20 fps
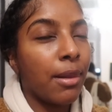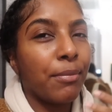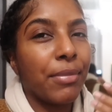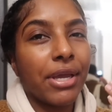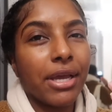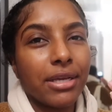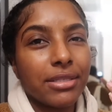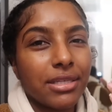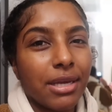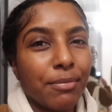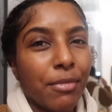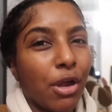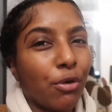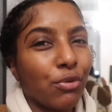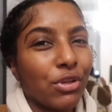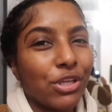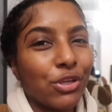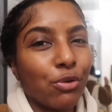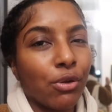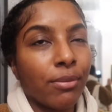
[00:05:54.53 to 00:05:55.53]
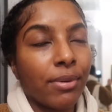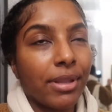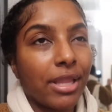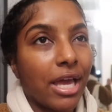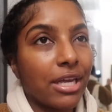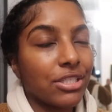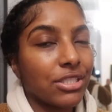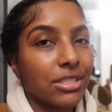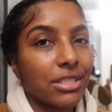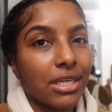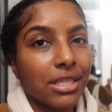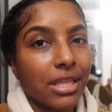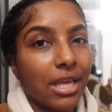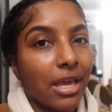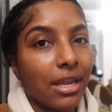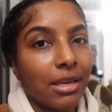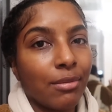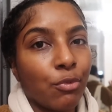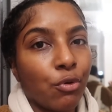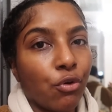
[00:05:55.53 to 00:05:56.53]
because I'm not really doing my lashes like that
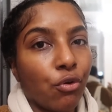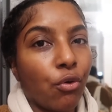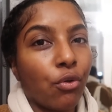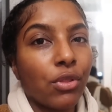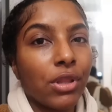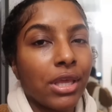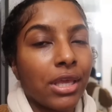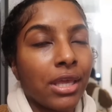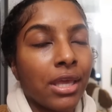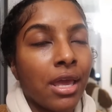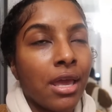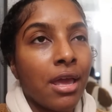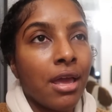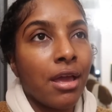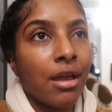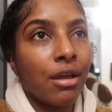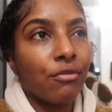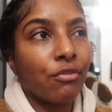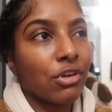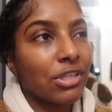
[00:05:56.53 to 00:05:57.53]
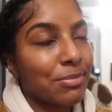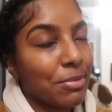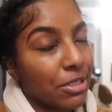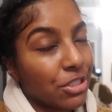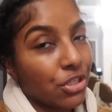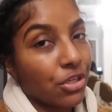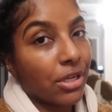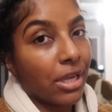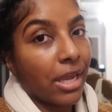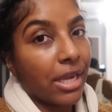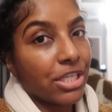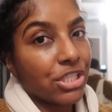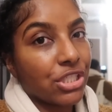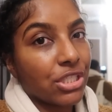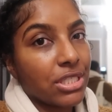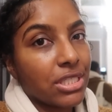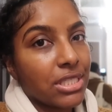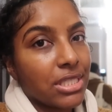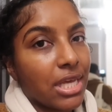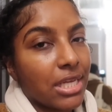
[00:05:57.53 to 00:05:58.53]
anymore, only for special occasions.